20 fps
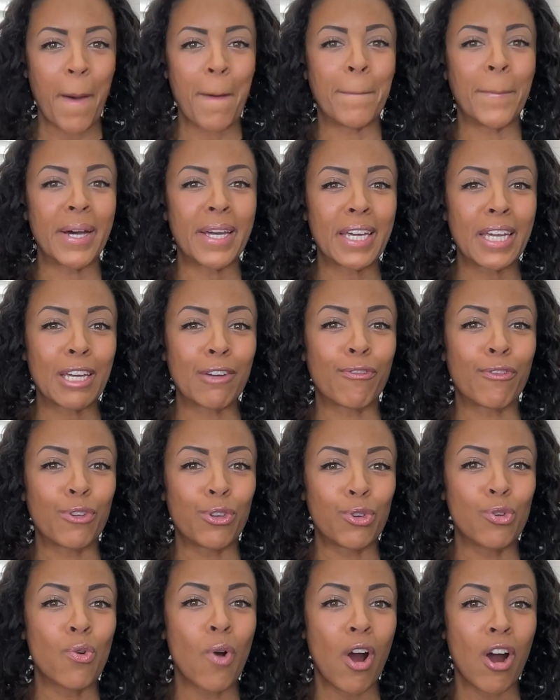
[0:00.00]
But if
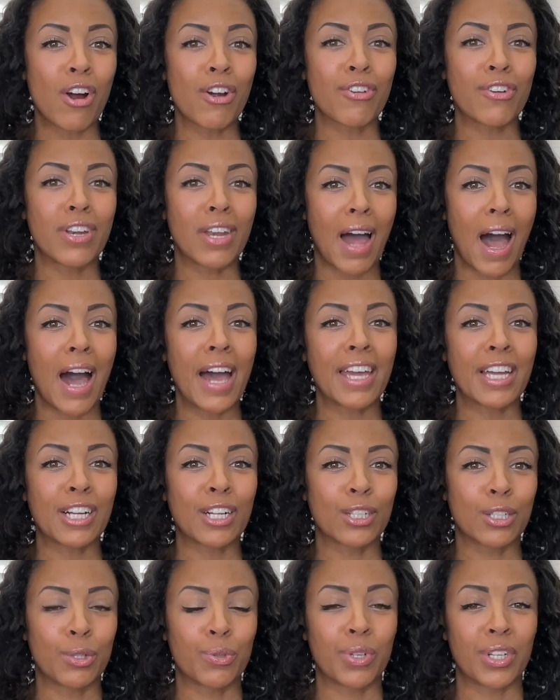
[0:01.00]
you are not
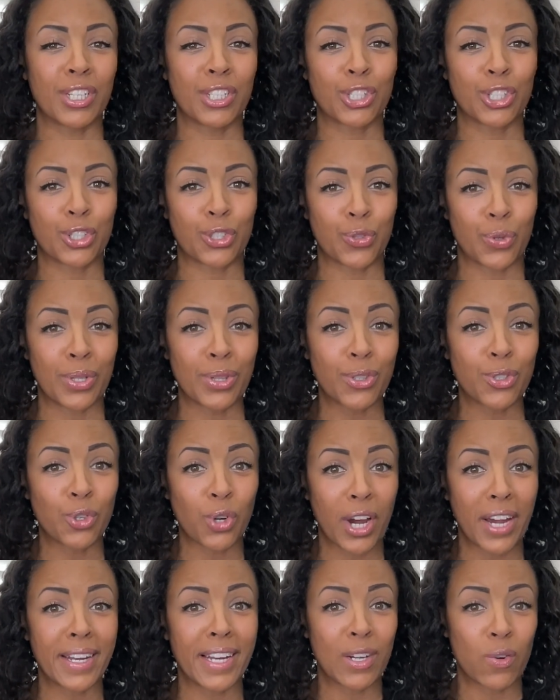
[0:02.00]
including strength
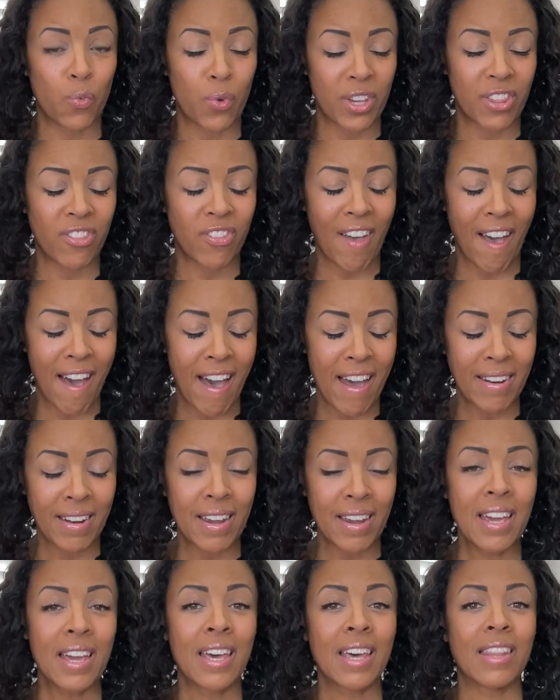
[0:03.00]
training with that,
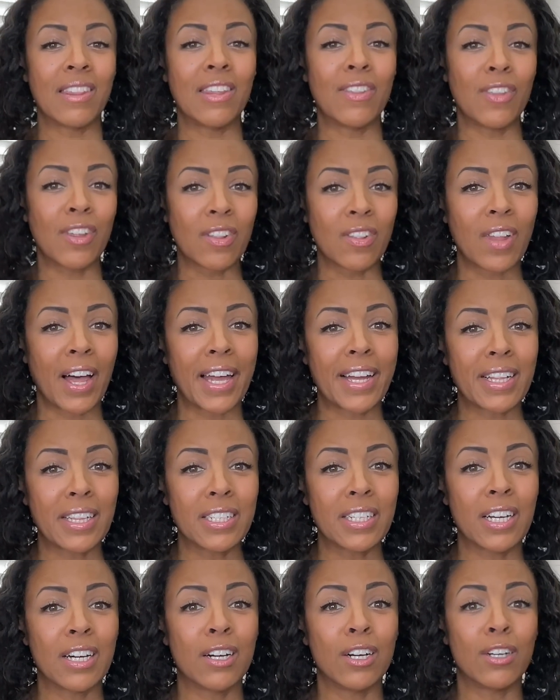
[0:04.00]
then the
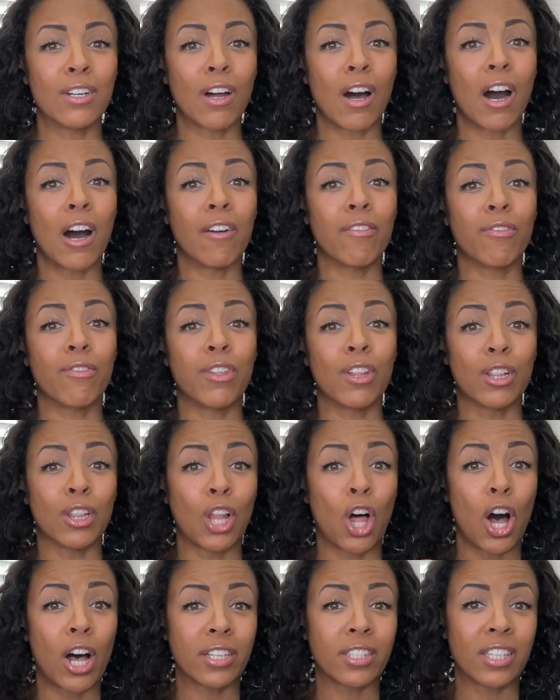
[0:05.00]
likelihood of the
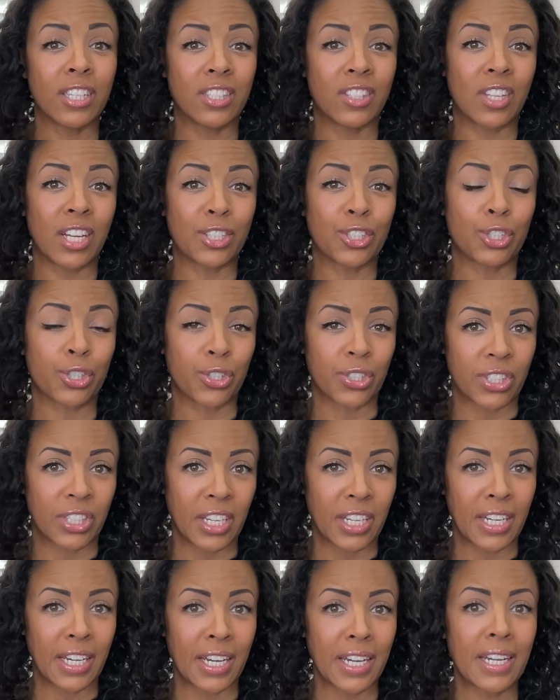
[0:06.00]
losses that you're
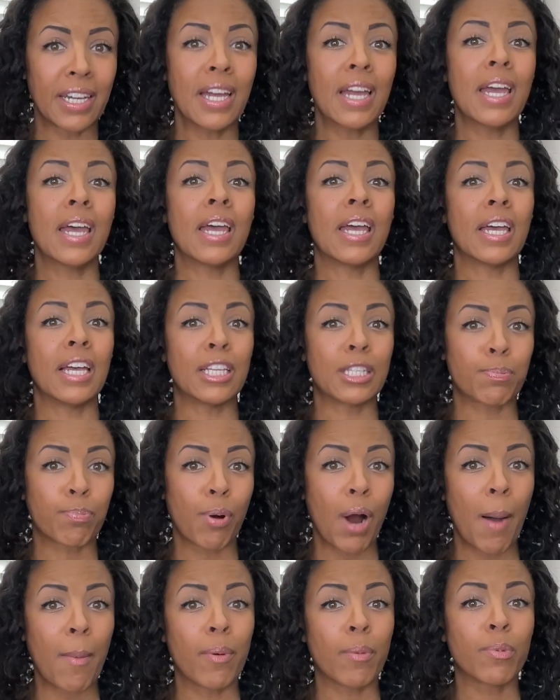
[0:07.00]
seeing is
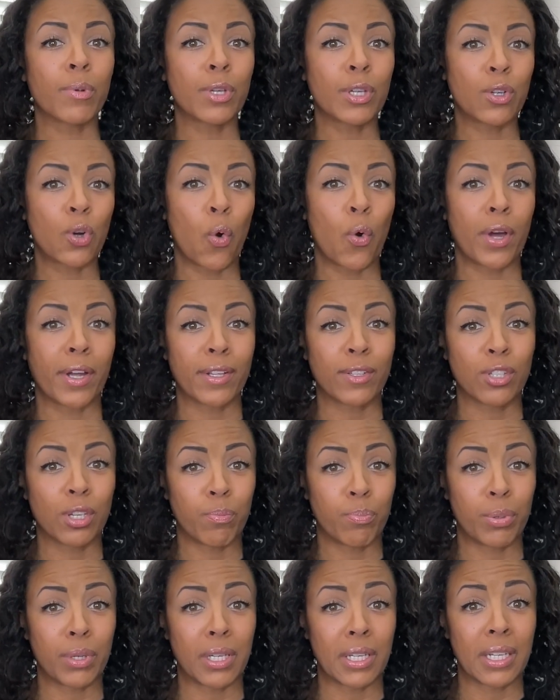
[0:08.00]
probably going to
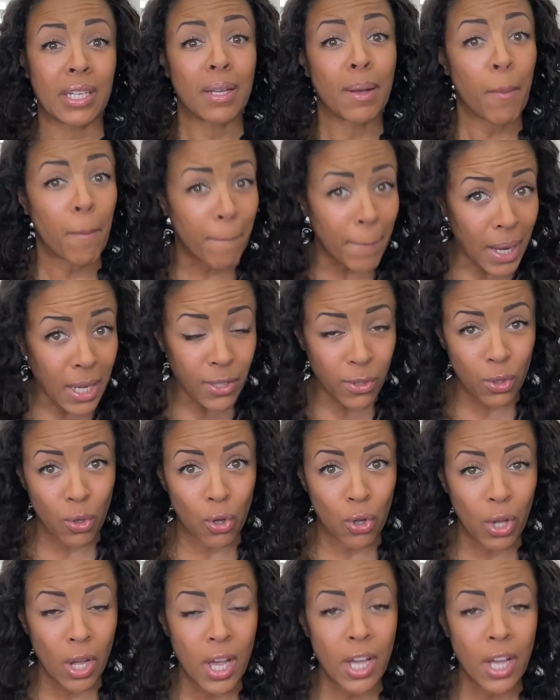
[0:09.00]
be muscle.